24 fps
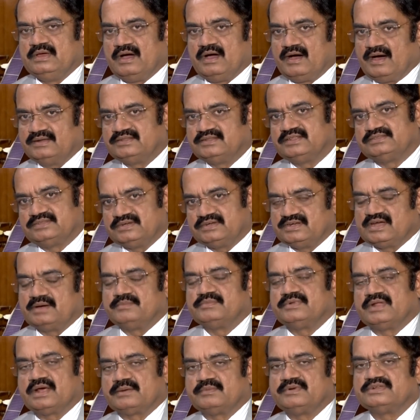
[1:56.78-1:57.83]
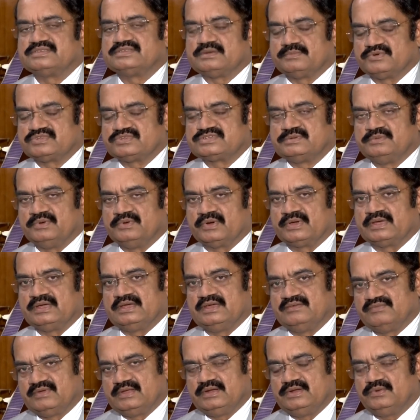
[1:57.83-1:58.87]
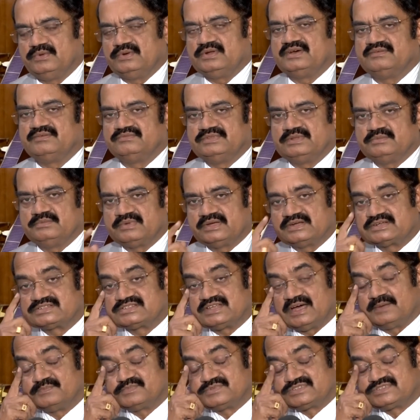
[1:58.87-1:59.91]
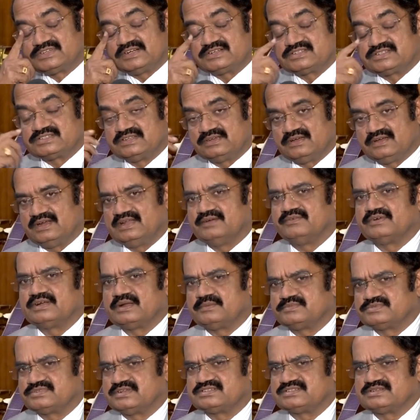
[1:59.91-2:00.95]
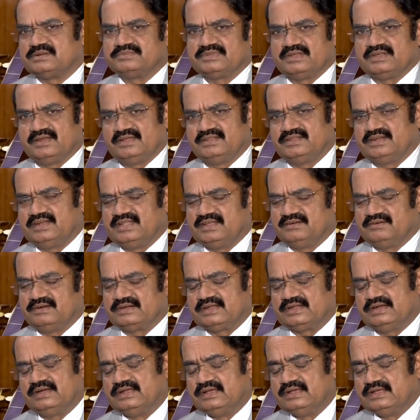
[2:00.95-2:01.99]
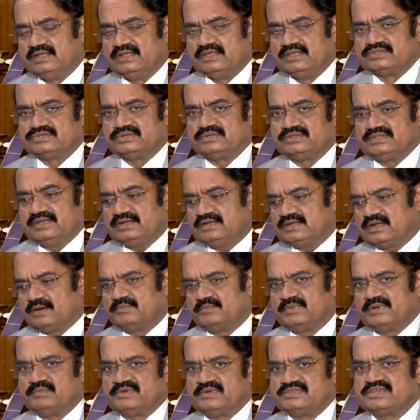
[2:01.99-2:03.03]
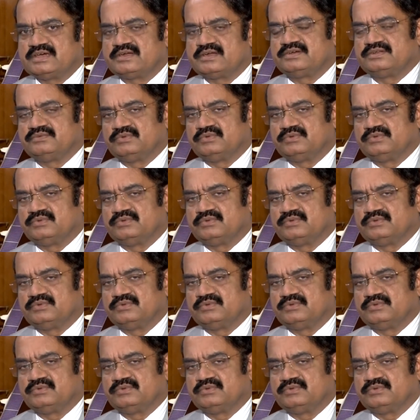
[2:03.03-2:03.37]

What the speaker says: all the three normally supposed to be okay. If any one of them gets upset, single event upset, something like that, they will tell. So then majority